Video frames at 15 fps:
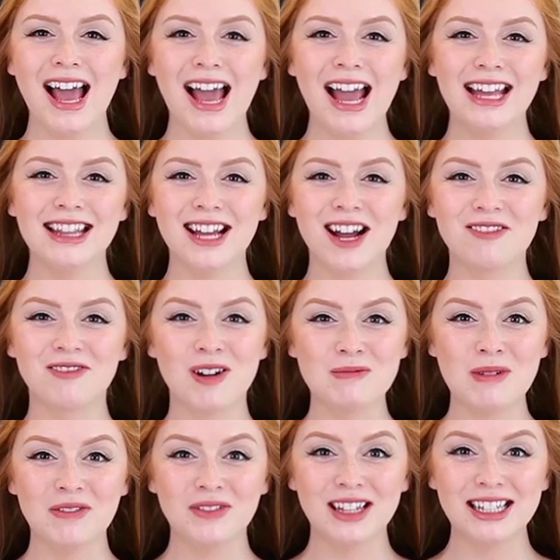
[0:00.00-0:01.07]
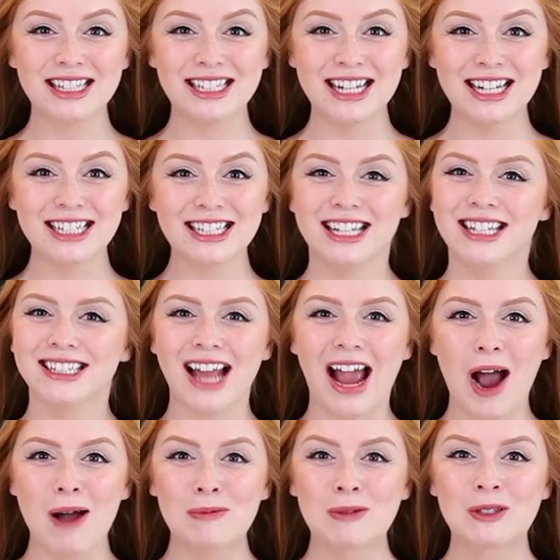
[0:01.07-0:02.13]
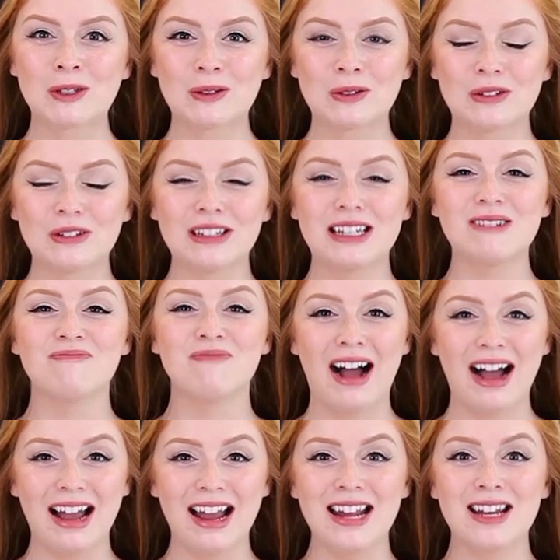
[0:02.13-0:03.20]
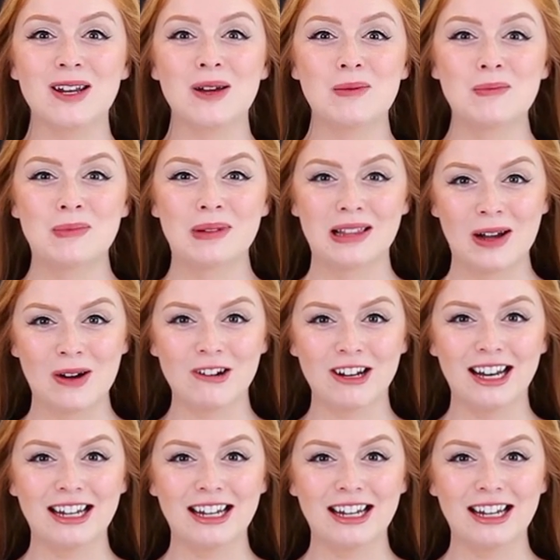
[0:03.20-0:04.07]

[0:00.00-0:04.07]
And the aroma of this dish is absolutely mind blowing.